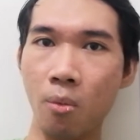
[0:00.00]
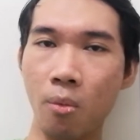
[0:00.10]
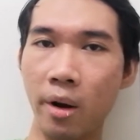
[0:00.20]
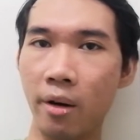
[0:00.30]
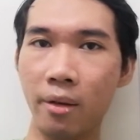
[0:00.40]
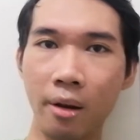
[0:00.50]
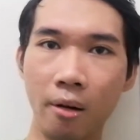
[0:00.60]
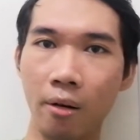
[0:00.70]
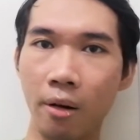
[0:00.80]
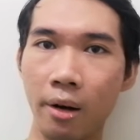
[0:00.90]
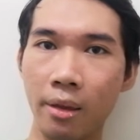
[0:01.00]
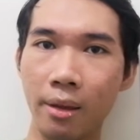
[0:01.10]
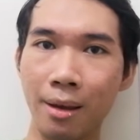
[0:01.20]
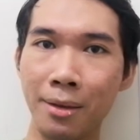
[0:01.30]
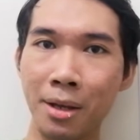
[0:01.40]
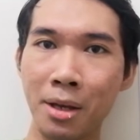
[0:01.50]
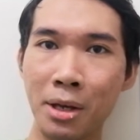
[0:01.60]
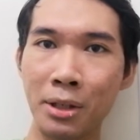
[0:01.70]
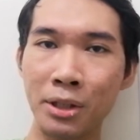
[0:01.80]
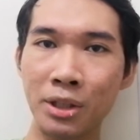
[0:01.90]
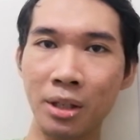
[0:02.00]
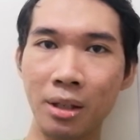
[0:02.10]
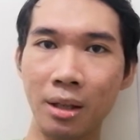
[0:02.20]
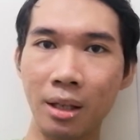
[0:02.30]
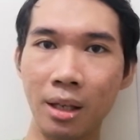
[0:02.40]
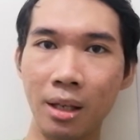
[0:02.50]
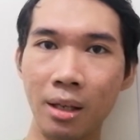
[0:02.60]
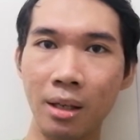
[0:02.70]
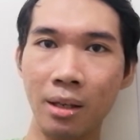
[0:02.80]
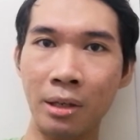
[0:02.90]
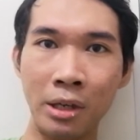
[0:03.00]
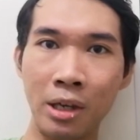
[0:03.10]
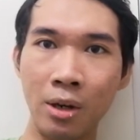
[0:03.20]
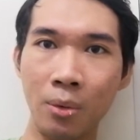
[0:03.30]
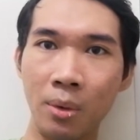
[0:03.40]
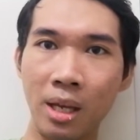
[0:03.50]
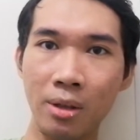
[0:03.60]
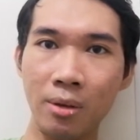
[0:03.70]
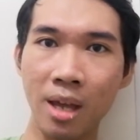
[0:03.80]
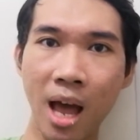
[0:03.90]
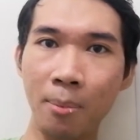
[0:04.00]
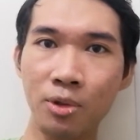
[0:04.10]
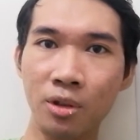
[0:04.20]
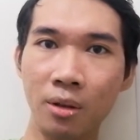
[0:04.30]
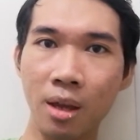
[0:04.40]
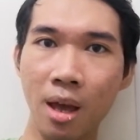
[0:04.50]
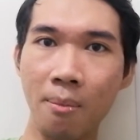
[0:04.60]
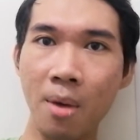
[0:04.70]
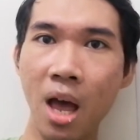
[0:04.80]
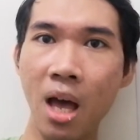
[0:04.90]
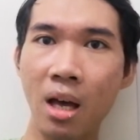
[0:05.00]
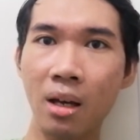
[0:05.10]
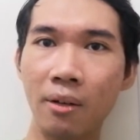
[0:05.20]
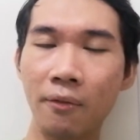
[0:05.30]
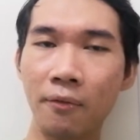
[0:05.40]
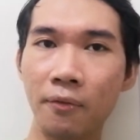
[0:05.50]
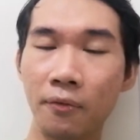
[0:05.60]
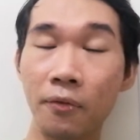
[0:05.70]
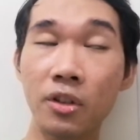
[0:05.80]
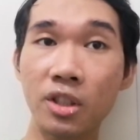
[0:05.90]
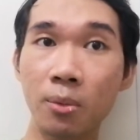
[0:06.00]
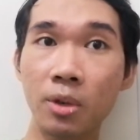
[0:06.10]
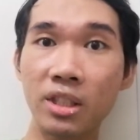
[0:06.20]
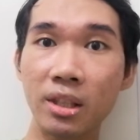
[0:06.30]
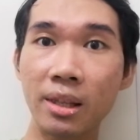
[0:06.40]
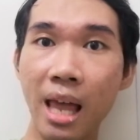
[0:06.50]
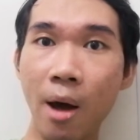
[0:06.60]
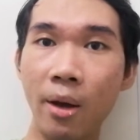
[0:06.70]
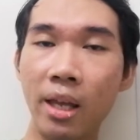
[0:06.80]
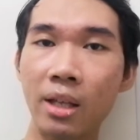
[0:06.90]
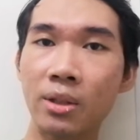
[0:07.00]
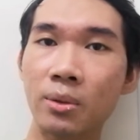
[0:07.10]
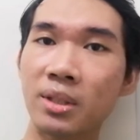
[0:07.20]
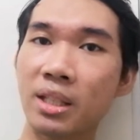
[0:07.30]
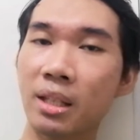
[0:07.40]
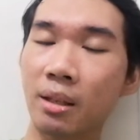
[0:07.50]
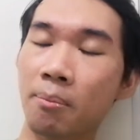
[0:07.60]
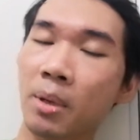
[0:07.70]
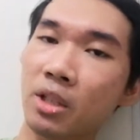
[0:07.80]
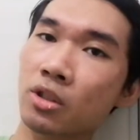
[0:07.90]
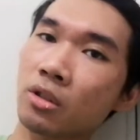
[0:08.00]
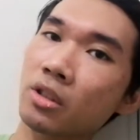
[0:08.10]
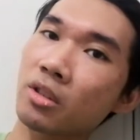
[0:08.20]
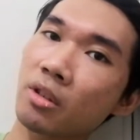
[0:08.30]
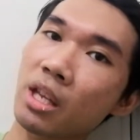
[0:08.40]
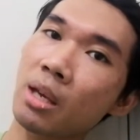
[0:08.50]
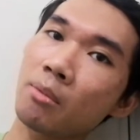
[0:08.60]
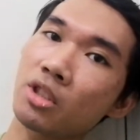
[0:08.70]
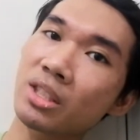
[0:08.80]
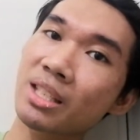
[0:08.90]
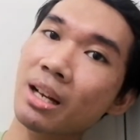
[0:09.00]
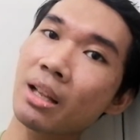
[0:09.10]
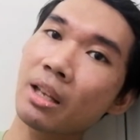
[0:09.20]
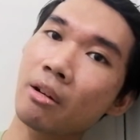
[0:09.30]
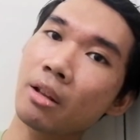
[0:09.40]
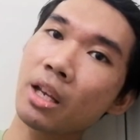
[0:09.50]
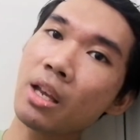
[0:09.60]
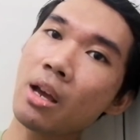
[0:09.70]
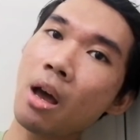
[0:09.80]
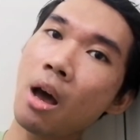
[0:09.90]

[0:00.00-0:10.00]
where they are and then suddenly here we get to capture them. For some reason now I get to see the pictures or the images clearly,